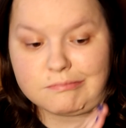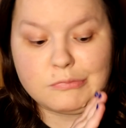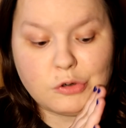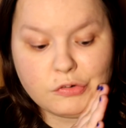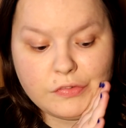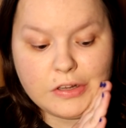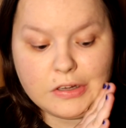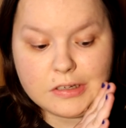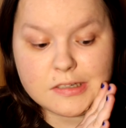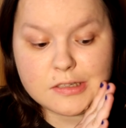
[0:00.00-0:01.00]

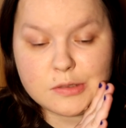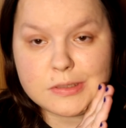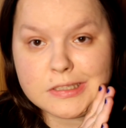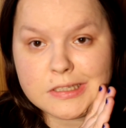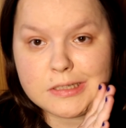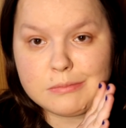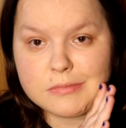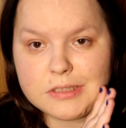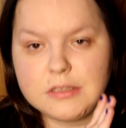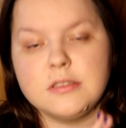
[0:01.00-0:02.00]
Morphe Continuous Setting
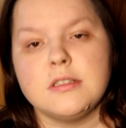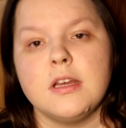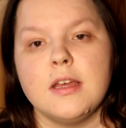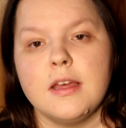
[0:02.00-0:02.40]
Mist.